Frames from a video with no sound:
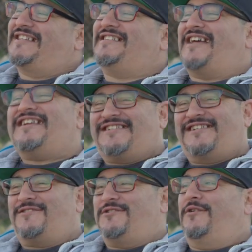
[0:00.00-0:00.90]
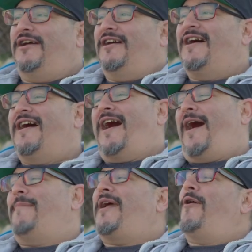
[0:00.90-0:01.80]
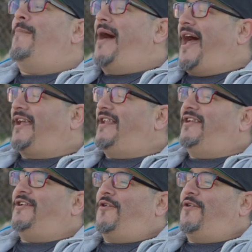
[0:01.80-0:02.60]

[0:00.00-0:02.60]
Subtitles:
because I still do it. I may go back and,